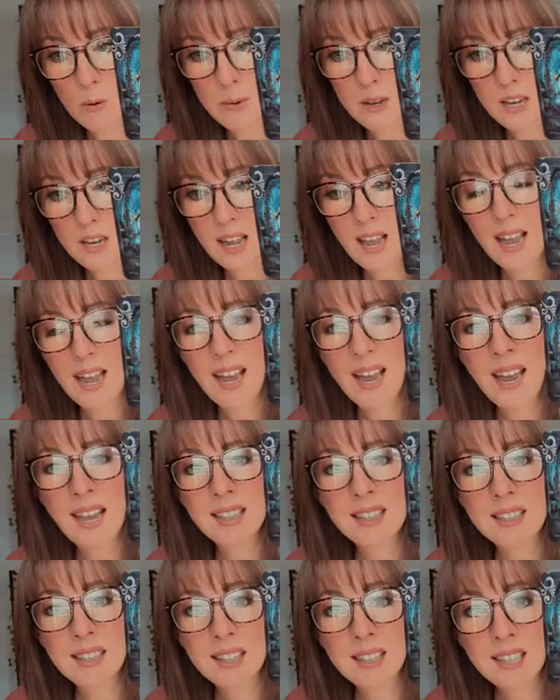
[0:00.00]
moment
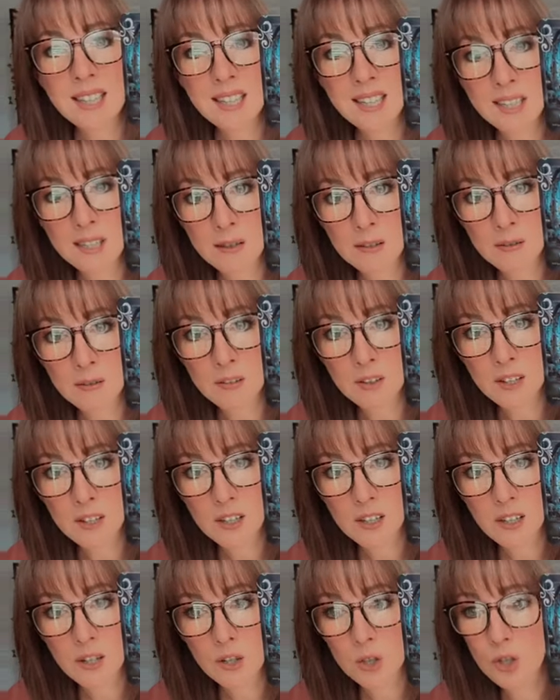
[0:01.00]
and live.
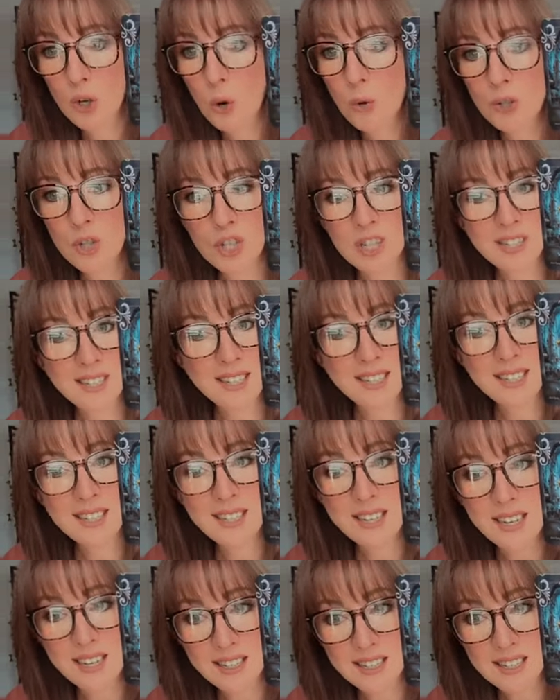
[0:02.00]
Don't just
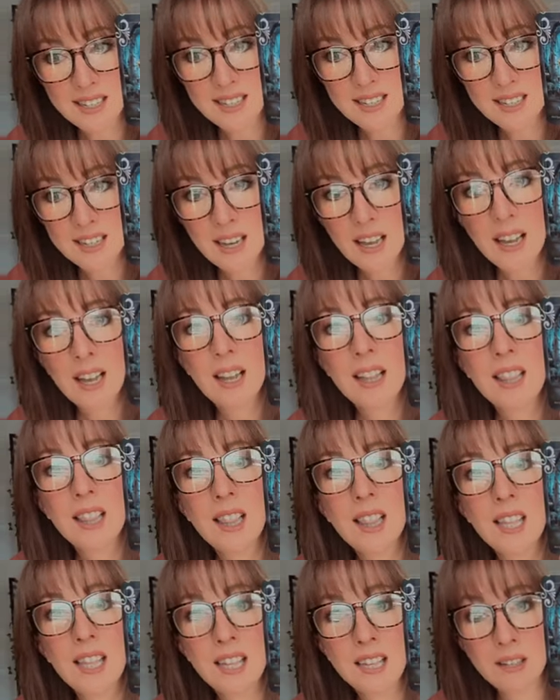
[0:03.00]
exist,
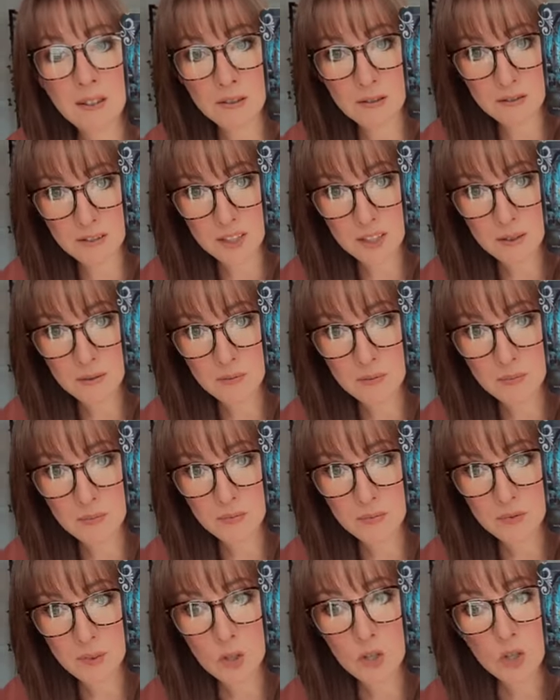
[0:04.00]
live.
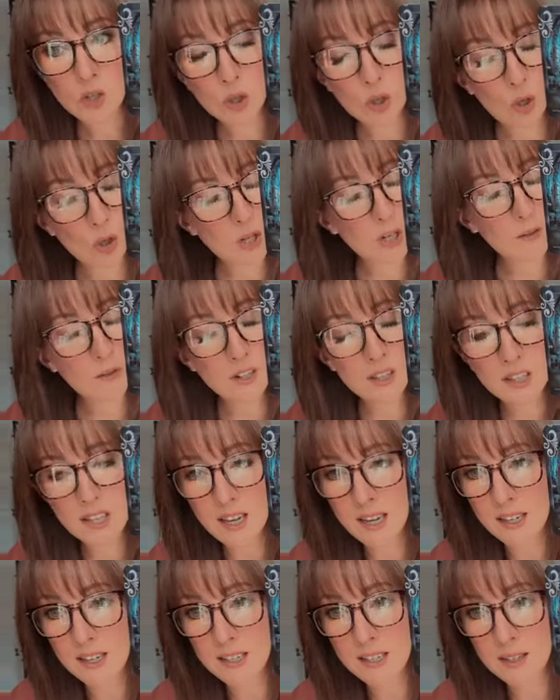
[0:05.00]
Two different
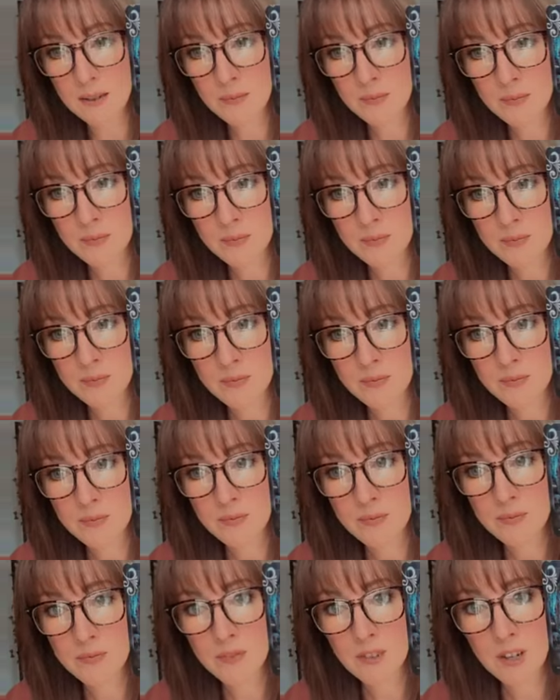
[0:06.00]
things.
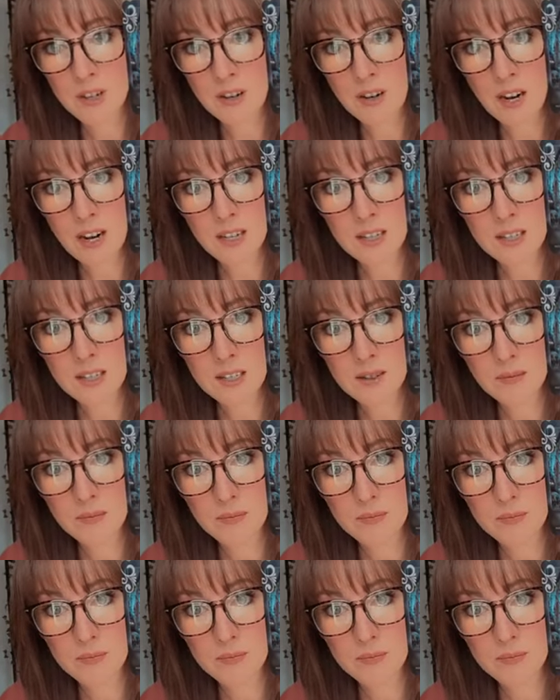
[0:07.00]
All right?